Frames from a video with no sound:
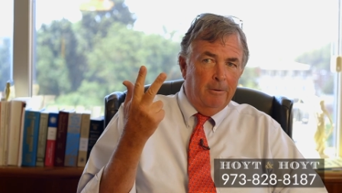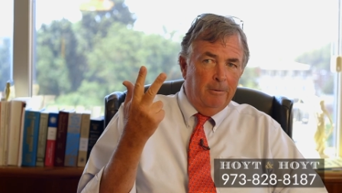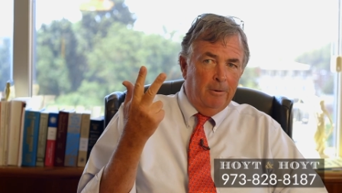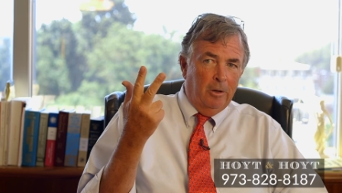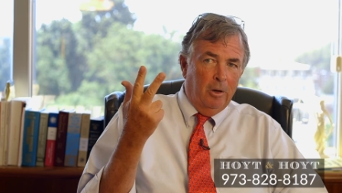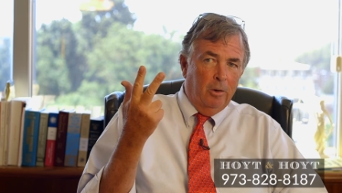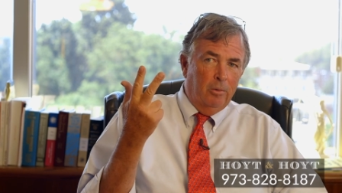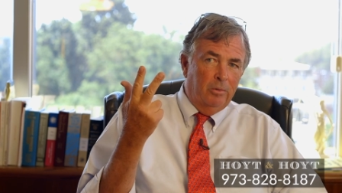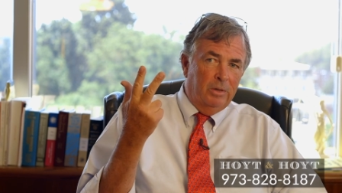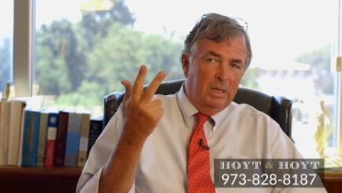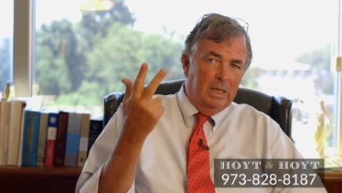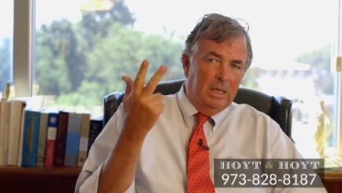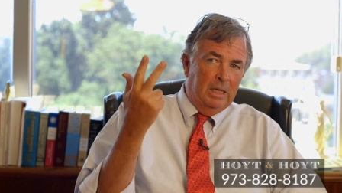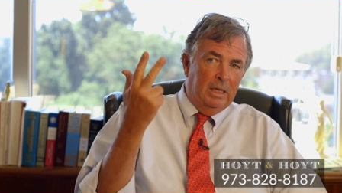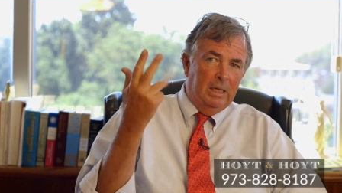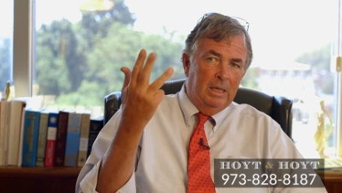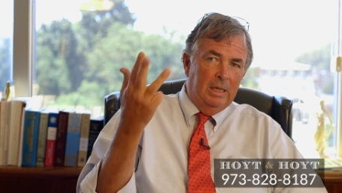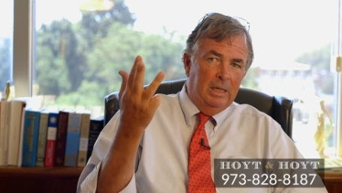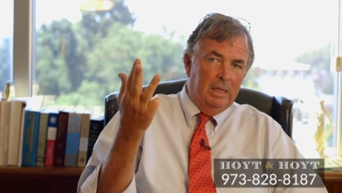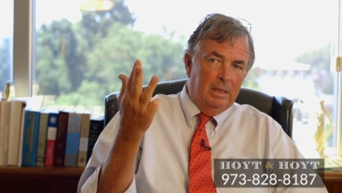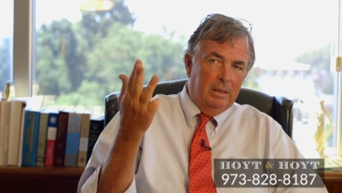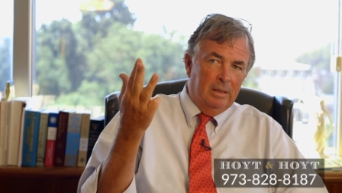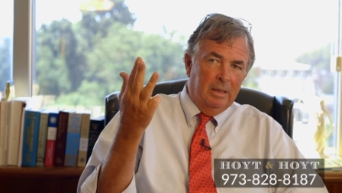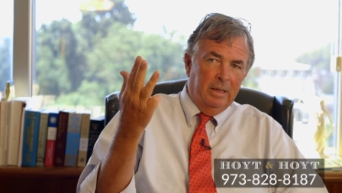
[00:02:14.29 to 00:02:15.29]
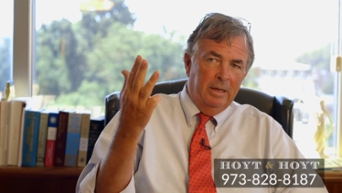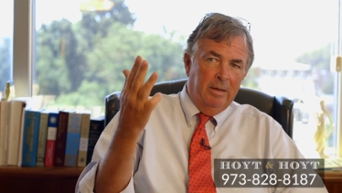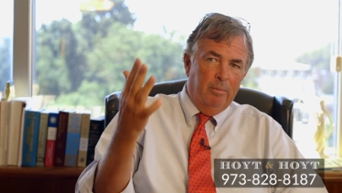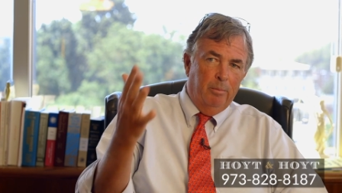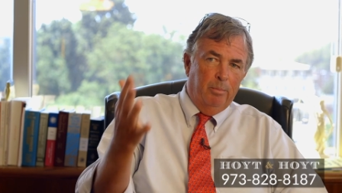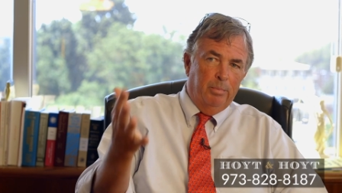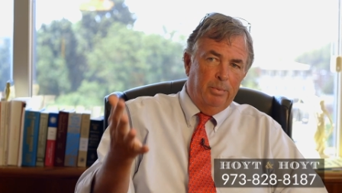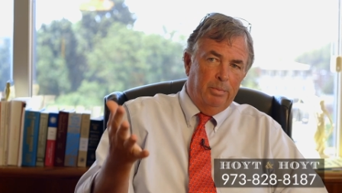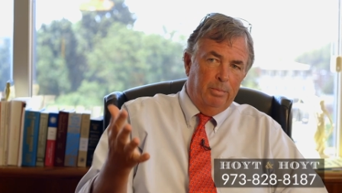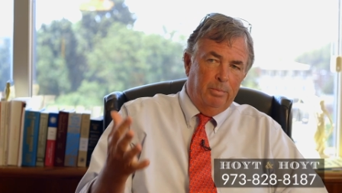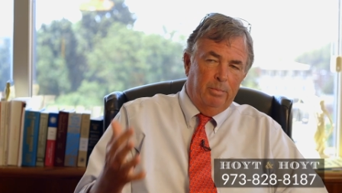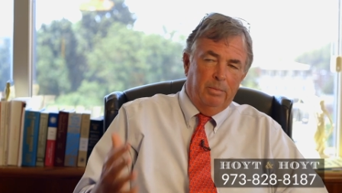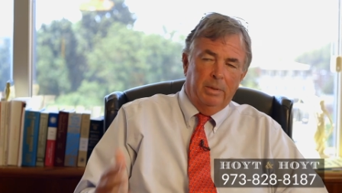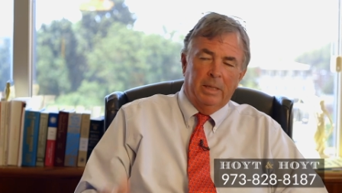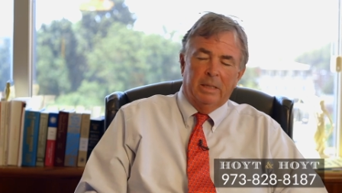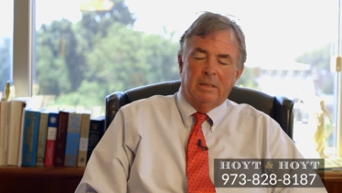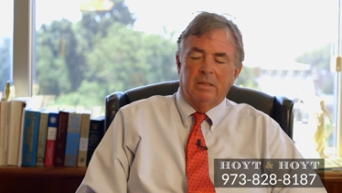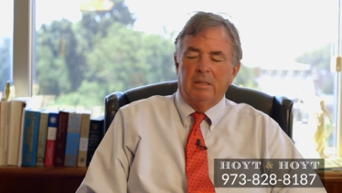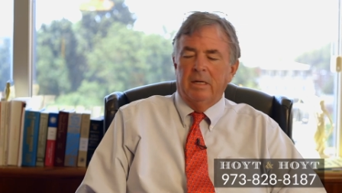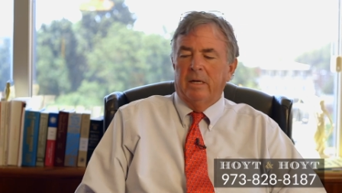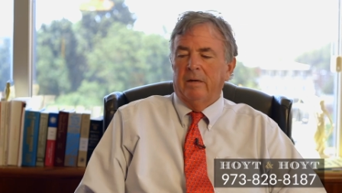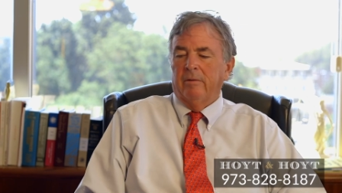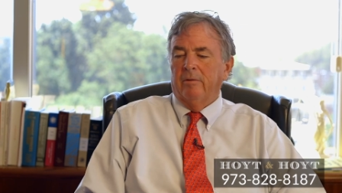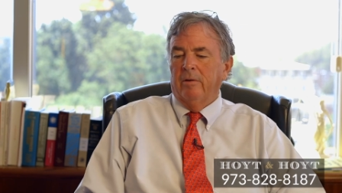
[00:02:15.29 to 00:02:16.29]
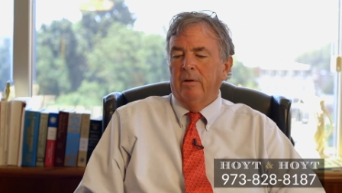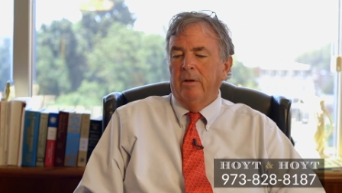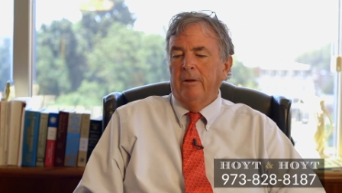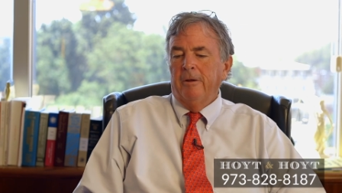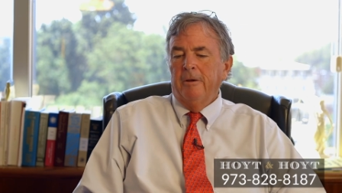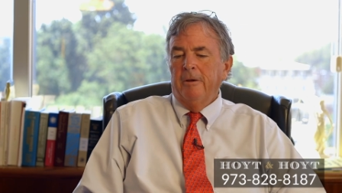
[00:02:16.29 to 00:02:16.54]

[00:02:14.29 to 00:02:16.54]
goatee, limp, etc.